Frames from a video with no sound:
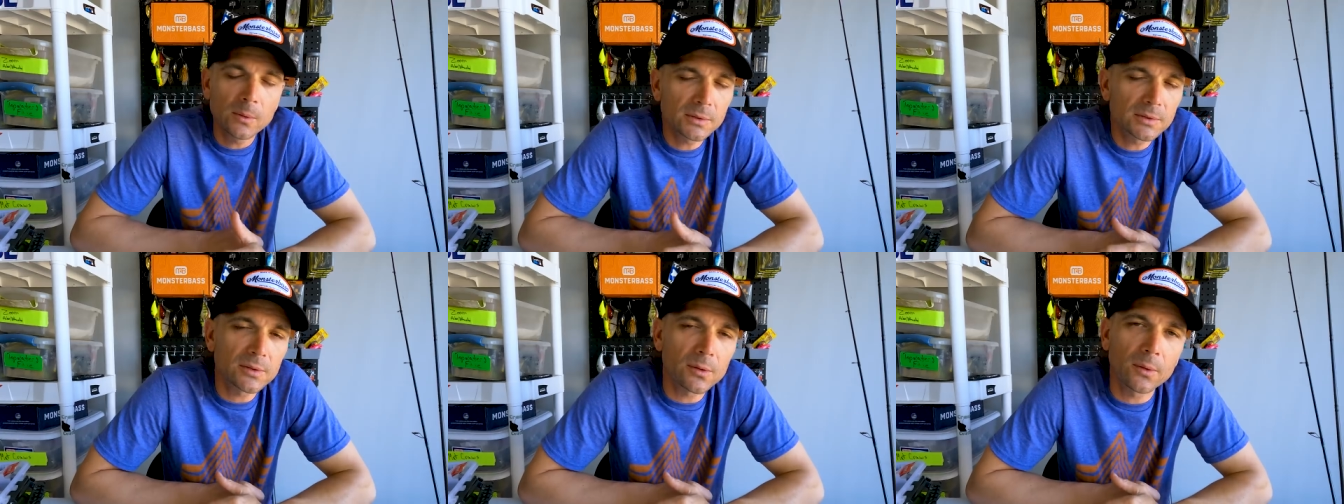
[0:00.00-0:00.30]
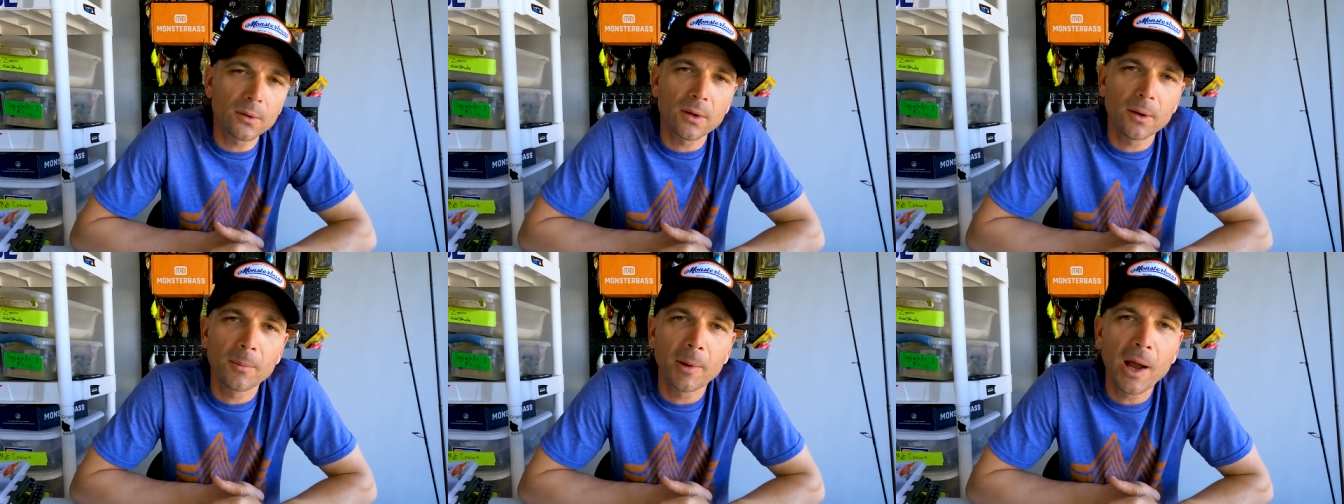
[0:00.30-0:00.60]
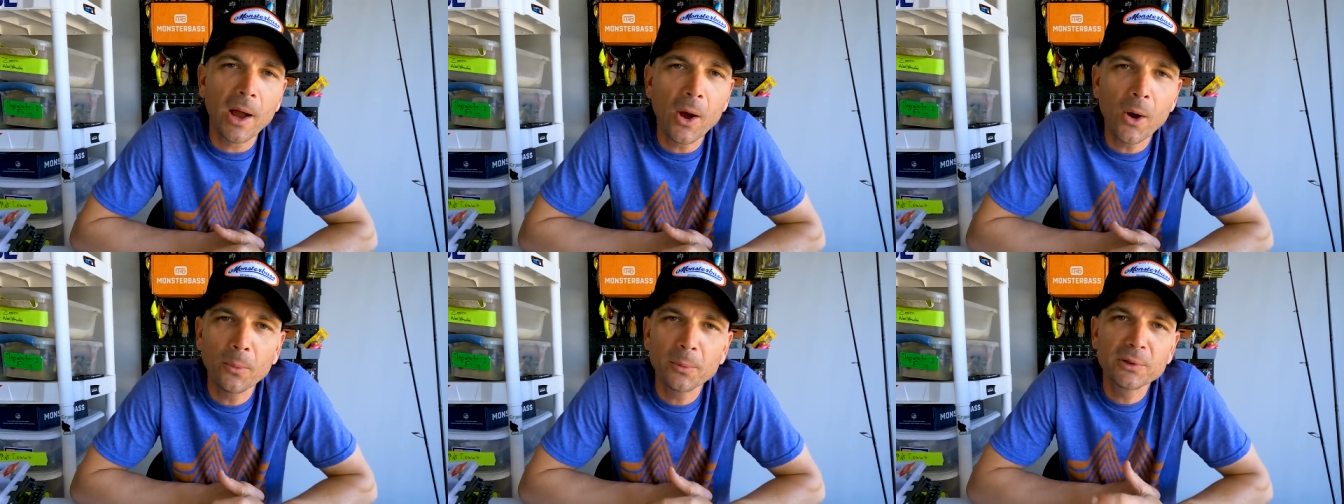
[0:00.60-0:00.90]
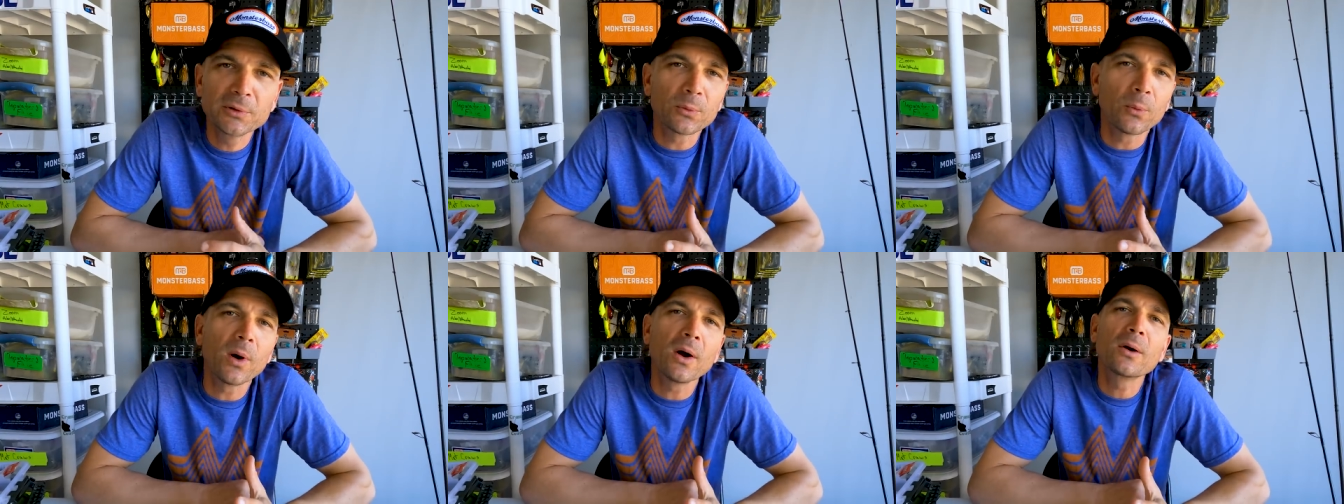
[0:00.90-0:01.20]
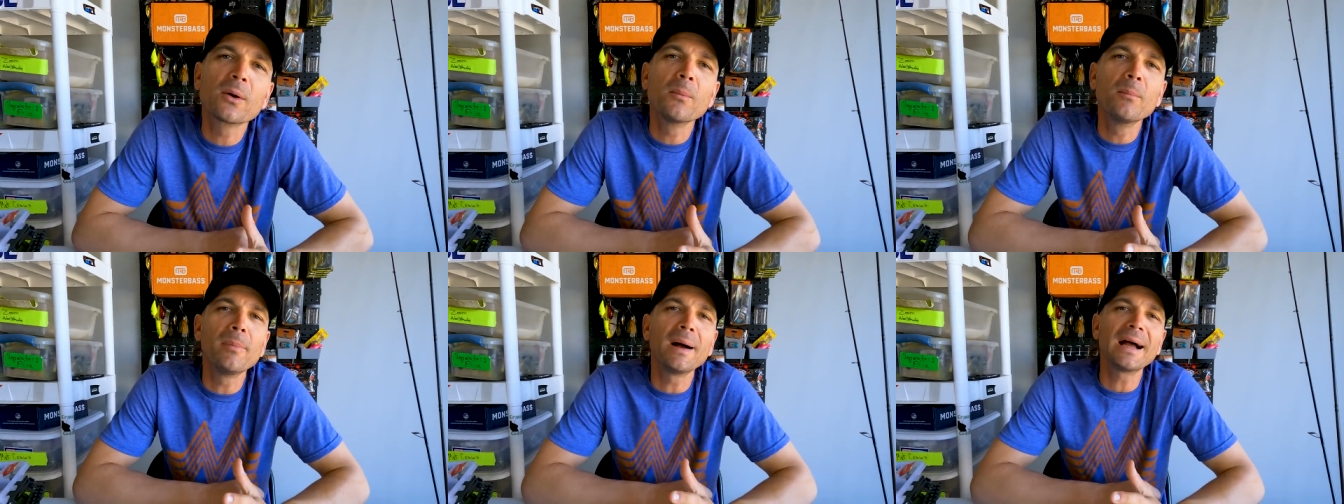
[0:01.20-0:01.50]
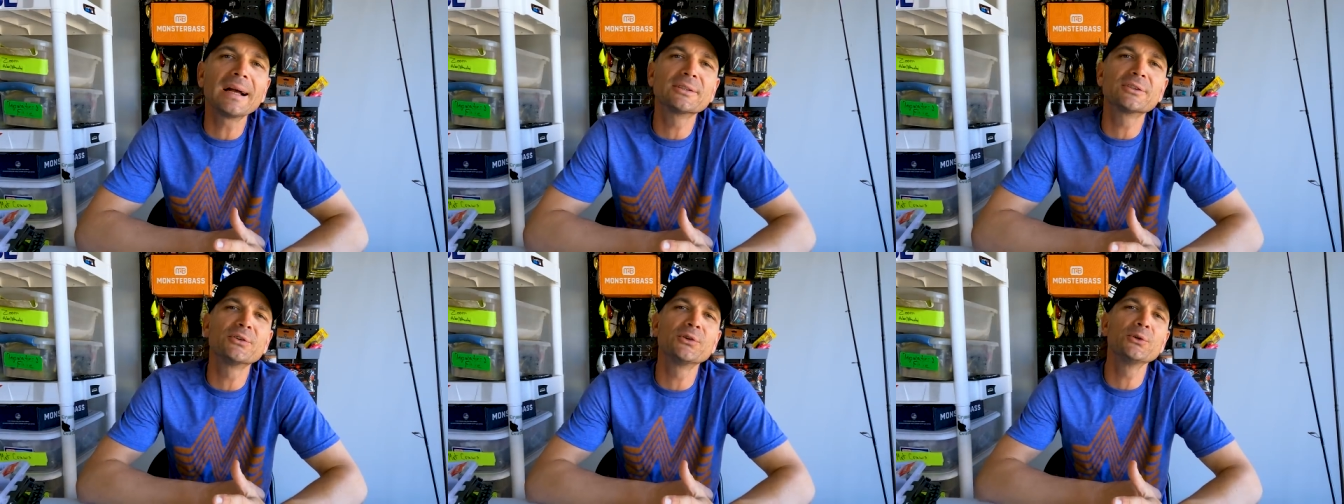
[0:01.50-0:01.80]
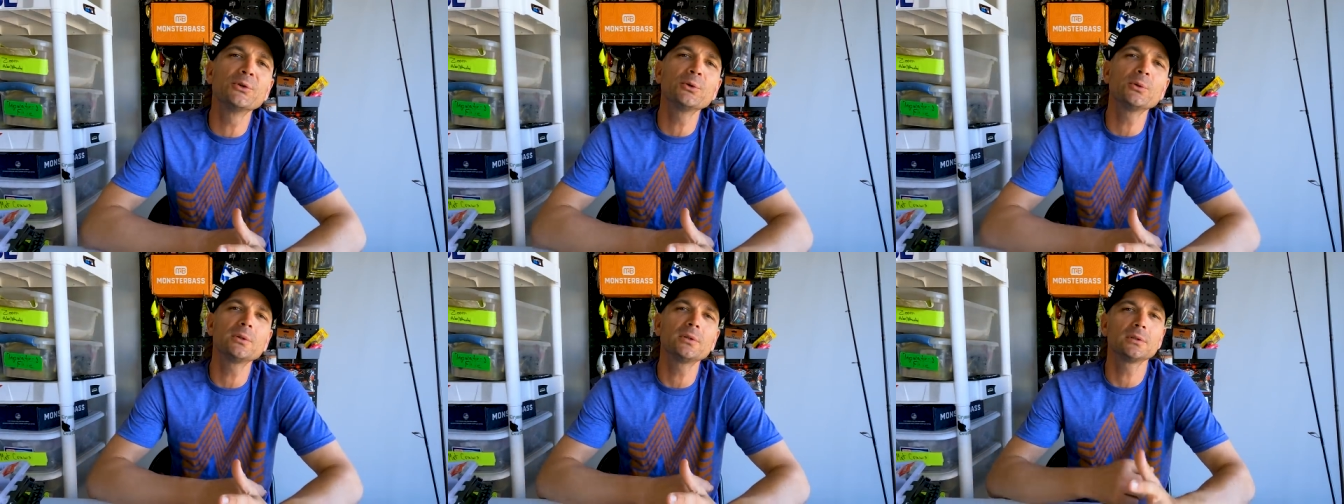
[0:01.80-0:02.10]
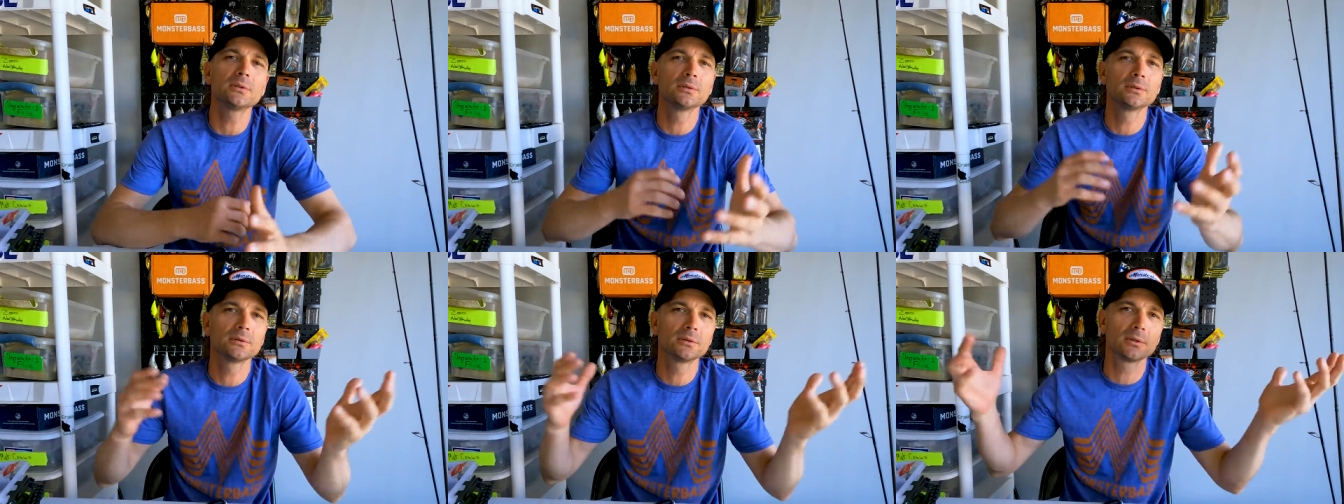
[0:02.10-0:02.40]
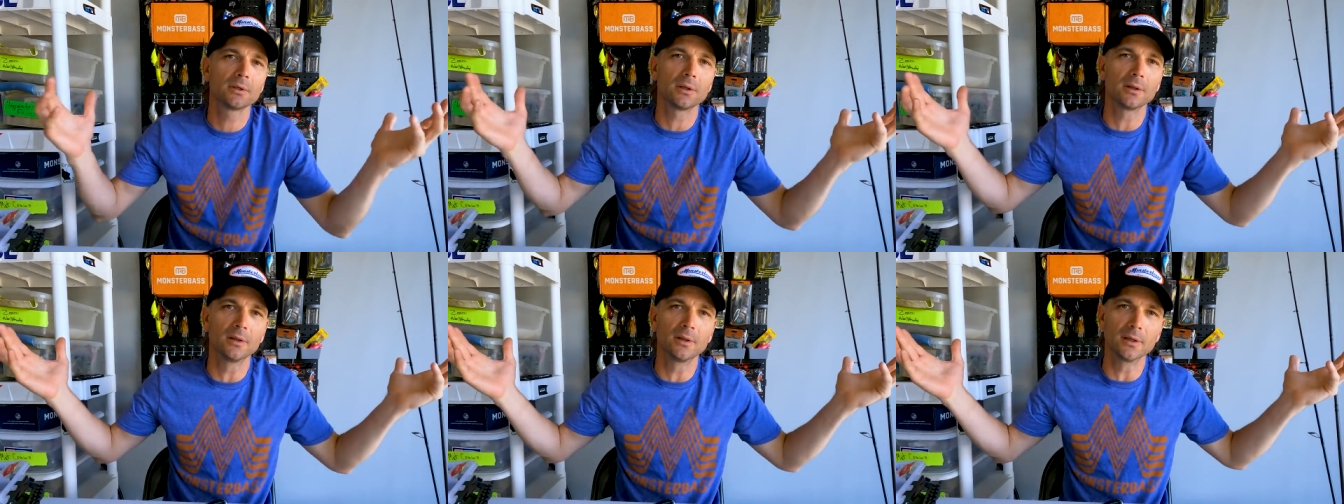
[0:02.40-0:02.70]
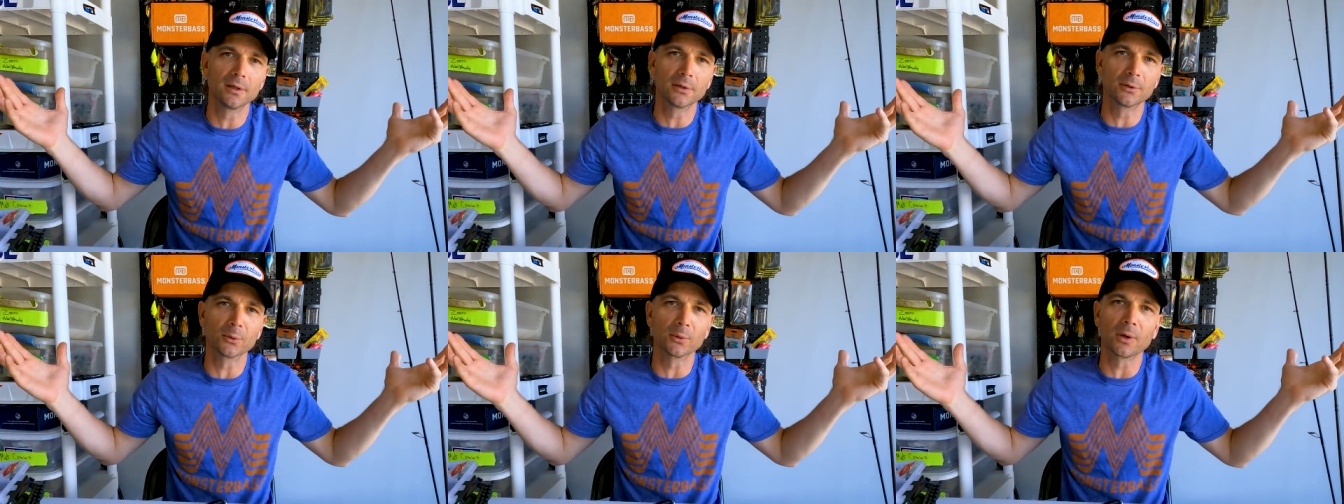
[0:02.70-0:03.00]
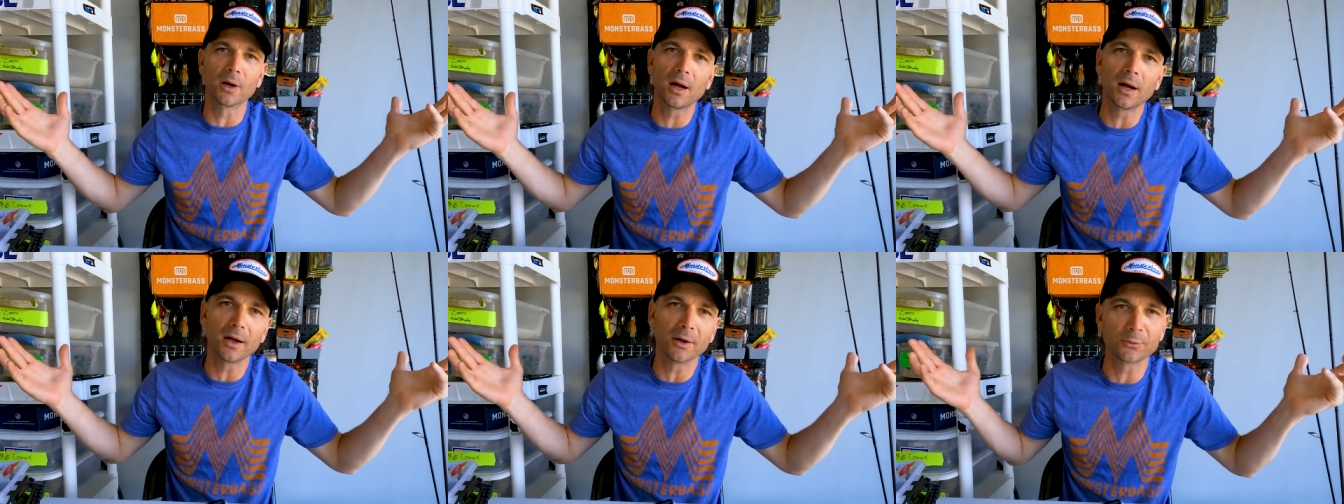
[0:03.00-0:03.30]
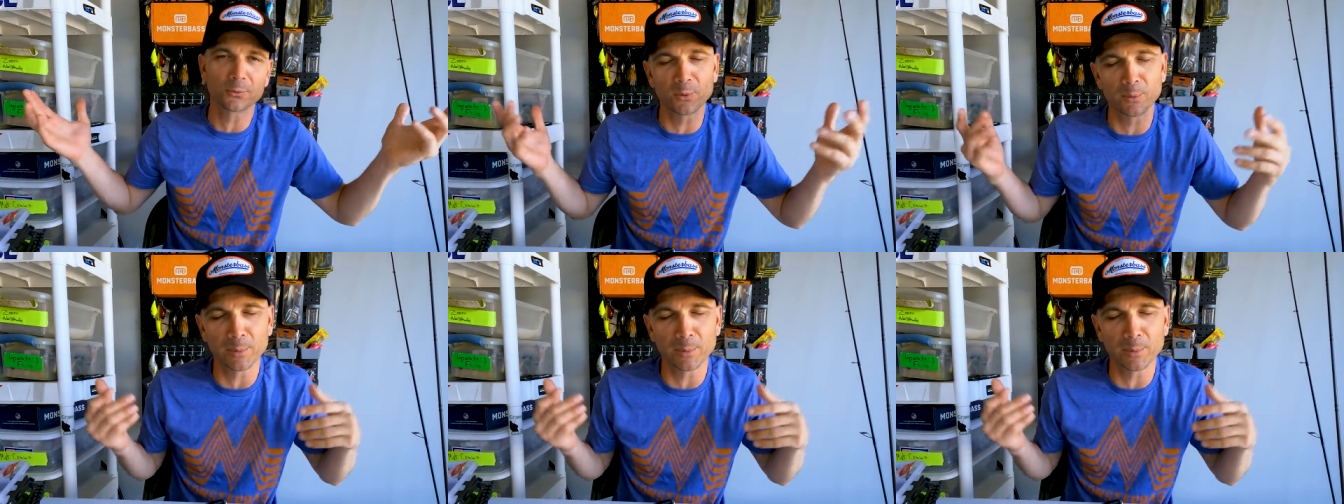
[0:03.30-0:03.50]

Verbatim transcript: What's going on, my homies? Welcome back to the garage.